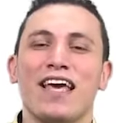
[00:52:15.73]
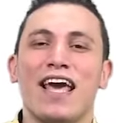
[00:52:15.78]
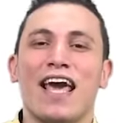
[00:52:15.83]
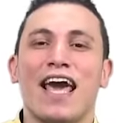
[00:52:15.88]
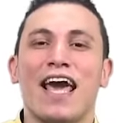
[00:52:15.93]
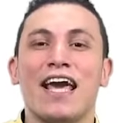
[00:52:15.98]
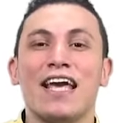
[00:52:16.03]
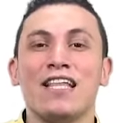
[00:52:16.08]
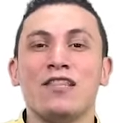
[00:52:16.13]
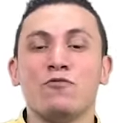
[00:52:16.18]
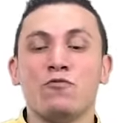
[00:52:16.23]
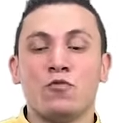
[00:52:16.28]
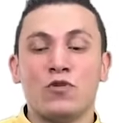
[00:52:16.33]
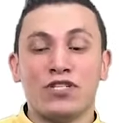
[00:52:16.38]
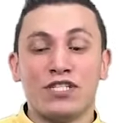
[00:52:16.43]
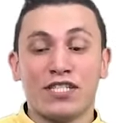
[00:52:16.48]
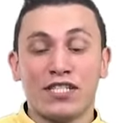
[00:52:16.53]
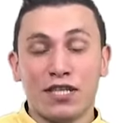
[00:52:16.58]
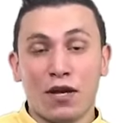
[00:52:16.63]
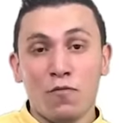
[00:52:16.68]
And when
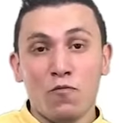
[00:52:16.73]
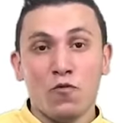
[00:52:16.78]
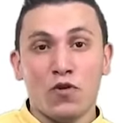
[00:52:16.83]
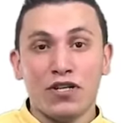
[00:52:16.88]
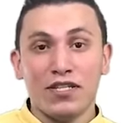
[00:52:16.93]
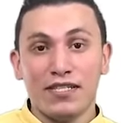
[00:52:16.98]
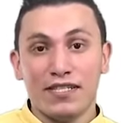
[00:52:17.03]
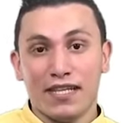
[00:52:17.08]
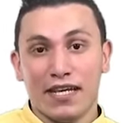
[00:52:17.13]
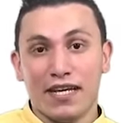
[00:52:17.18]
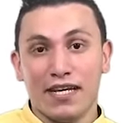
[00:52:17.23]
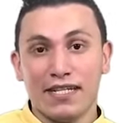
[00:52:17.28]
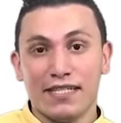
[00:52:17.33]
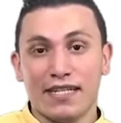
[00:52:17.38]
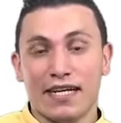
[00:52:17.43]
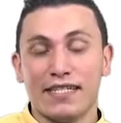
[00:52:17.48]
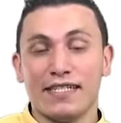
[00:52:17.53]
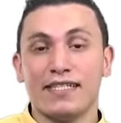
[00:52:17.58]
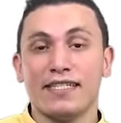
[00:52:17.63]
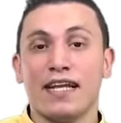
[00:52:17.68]
someone says
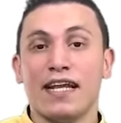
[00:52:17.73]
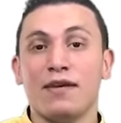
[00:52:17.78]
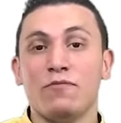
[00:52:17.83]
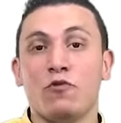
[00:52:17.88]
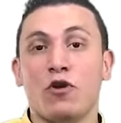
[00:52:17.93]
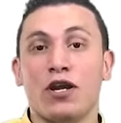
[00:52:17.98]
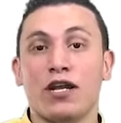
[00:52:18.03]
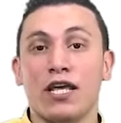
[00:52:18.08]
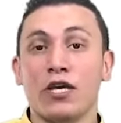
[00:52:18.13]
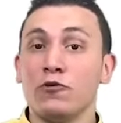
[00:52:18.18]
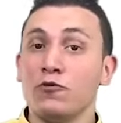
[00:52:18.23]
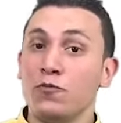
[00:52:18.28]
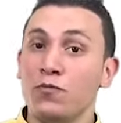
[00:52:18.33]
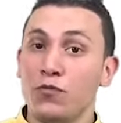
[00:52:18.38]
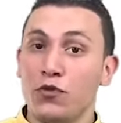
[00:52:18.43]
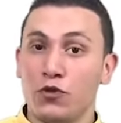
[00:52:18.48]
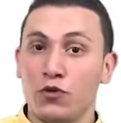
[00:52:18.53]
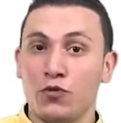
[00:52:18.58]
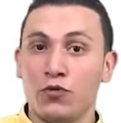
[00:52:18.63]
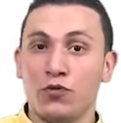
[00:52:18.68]
Assalamu alaikum
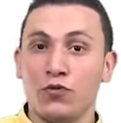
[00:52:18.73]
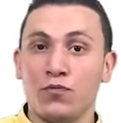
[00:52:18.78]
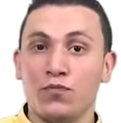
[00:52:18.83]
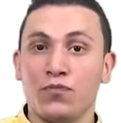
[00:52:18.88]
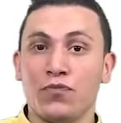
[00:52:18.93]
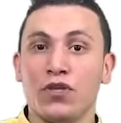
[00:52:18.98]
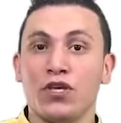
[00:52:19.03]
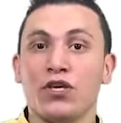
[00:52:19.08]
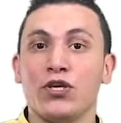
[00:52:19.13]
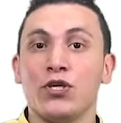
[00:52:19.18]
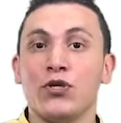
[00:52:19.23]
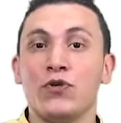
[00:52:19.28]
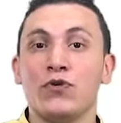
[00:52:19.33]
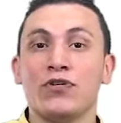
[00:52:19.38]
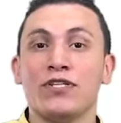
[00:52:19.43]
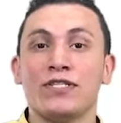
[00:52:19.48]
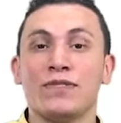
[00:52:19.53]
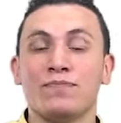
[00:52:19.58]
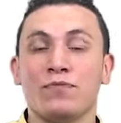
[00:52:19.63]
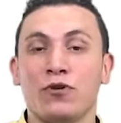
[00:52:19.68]
to you, you
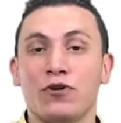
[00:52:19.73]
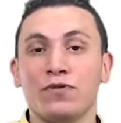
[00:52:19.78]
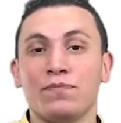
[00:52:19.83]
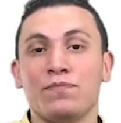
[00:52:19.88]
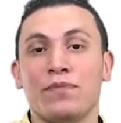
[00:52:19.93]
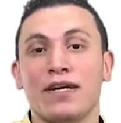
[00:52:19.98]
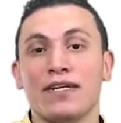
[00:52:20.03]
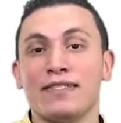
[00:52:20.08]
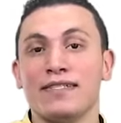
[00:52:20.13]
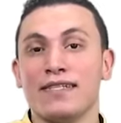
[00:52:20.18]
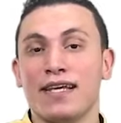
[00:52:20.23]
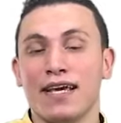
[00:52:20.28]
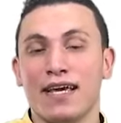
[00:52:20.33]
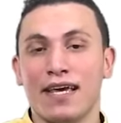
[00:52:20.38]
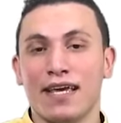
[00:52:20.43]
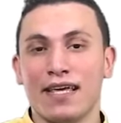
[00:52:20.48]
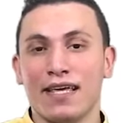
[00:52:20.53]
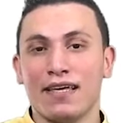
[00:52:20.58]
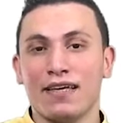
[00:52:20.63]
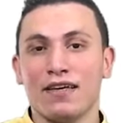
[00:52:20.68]
respond by
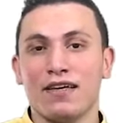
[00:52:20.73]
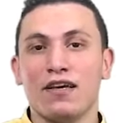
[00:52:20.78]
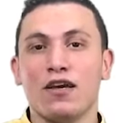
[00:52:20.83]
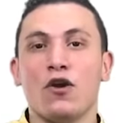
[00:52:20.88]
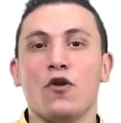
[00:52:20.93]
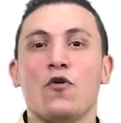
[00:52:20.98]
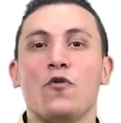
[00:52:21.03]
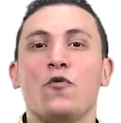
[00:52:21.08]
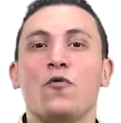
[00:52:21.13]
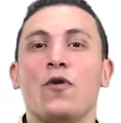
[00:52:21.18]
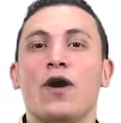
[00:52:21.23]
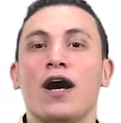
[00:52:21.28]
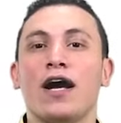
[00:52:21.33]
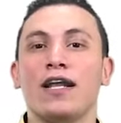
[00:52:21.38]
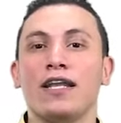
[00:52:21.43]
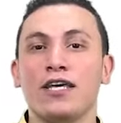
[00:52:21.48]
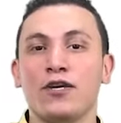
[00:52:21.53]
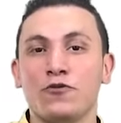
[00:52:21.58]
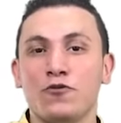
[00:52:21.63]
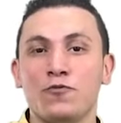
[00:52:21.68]
saying Wa
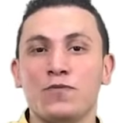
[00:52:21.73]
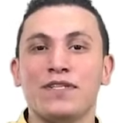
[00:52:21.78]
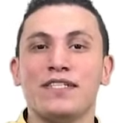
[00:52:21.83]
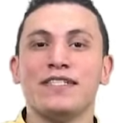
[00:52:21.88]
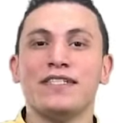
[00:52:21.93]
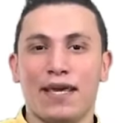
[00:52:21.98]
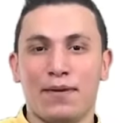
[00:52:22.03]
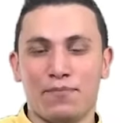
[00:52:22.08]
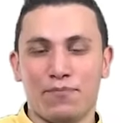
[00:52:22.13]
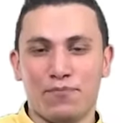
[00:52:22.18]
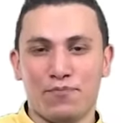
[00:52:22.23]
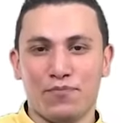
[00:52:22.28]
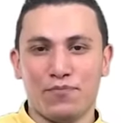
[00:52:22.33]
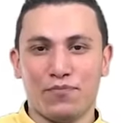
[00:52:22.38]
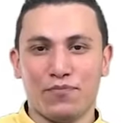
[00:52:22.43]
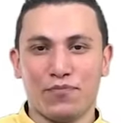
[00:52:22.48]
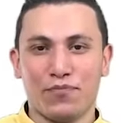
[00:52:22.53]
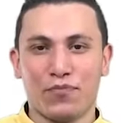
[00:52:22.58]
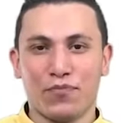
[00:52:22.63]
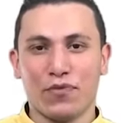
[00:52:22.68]
alaikum assalam.
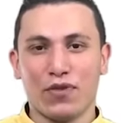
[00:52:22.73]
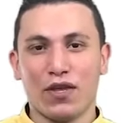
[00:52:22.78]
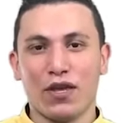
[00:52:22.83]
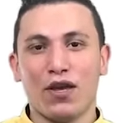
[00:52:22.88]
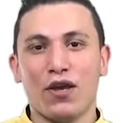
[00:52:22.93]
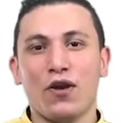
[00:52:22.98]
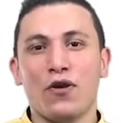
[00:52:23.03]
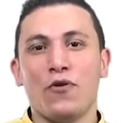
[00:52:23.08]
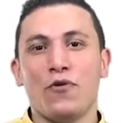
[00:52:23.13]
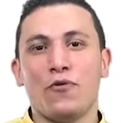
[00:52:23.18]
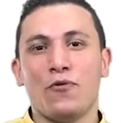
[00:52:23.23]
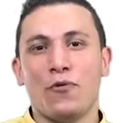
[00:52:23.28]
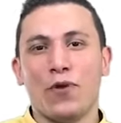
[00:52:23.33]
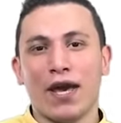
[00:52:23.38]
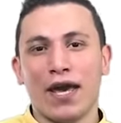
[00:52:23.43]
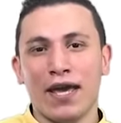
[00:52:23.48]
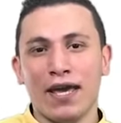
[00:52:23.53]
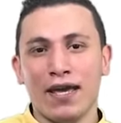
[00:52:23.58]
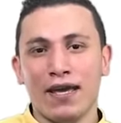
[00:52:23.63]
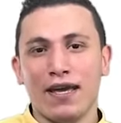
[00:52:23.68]

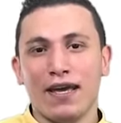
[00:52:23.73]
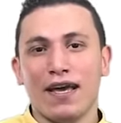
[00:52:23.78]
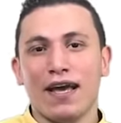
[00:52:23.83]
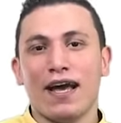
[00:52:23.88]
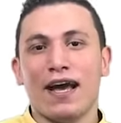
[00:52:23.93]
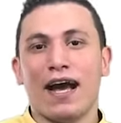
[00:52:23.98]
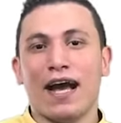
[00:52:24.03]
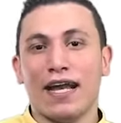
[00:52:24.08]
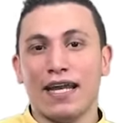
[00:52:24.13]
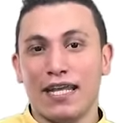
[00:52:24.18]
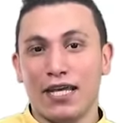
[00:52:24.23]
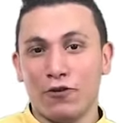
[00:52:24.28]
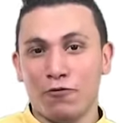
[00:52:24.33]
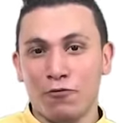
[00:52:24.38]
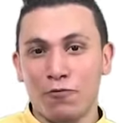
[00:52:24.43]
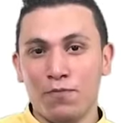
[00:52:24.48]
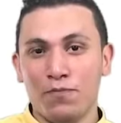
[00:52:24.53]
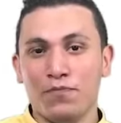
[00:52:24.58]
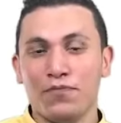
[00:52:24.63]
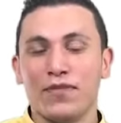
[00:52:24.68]
Wa
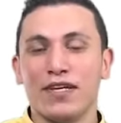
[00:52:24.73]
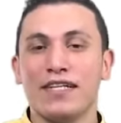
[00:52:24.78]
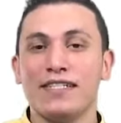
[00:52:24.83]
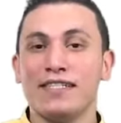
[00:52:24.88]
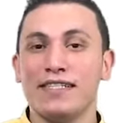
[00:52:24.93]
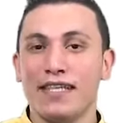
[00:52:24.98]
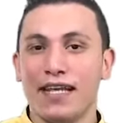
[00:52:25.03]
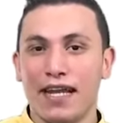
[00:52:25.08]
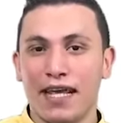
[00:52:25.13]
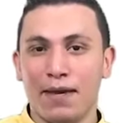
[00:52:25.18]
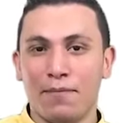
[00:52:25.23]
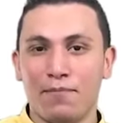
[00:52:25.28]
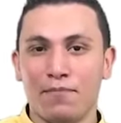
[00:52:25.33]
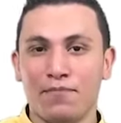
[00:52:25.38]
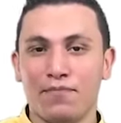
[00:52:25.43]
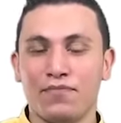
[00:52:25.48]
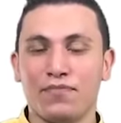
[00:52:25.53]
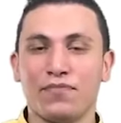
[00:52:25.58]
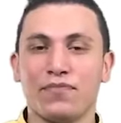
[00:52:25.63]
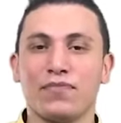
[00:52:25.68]
alaikum assalam.
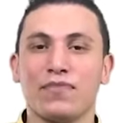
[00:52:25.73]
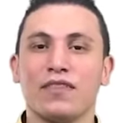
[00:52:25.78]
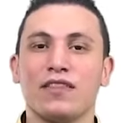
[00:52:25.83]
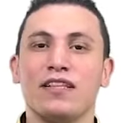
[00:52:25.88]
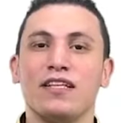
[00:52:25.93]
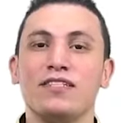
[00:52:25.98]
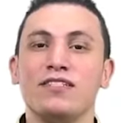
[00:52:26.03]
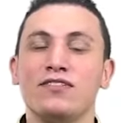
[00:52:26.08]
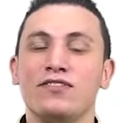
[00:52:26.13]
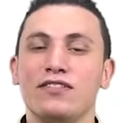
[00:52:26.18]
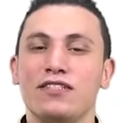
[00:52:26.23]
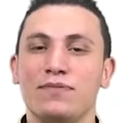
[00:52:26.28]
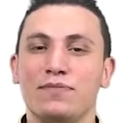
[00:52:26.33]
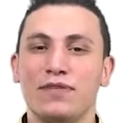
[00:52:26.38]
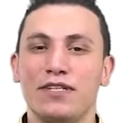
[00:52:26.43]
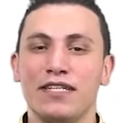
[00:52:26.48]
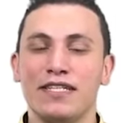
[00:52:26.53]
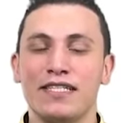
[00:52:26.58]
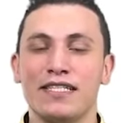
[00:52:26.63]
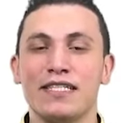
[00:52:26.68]
Literally
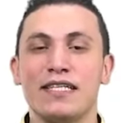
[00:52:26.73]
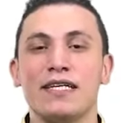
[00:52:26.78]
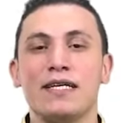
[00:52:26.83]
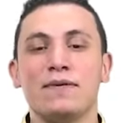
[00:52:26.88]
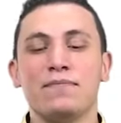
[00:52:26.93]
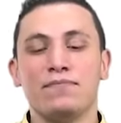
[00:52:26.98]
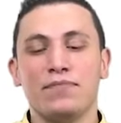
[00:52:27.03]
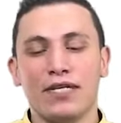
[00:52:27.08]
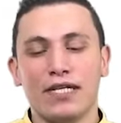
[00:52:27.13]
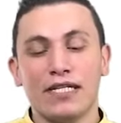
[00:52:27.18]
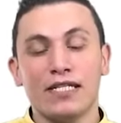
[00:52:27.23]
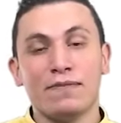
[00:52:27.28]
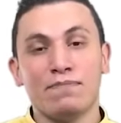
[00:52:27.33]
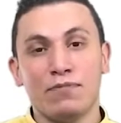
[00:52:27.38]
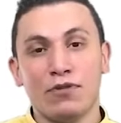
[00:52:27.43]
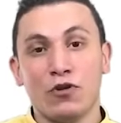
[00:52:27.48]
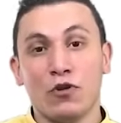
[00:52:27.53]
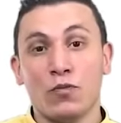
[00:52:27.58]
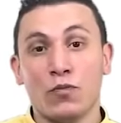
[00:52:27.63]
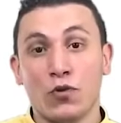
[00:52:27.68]
means peace
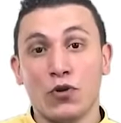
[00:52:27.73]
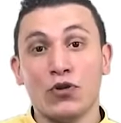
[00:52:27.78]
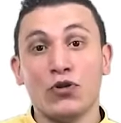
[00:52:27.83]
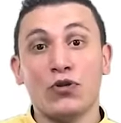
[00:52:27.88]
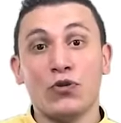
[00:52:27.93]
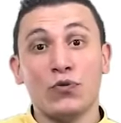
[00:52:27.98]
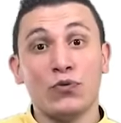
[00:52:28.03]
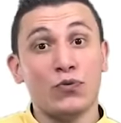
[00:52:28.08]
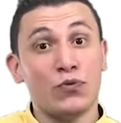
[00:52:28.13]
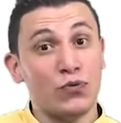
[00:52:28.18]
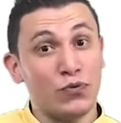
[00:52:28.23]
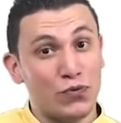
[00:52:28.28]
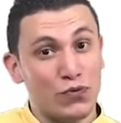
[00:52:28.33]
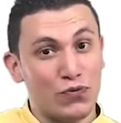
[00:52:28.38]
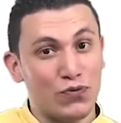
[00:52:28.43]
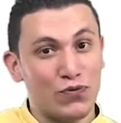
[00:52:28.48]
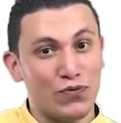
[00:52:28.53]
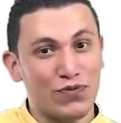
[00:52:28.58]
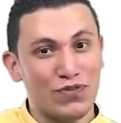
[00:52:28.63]
be upon you too.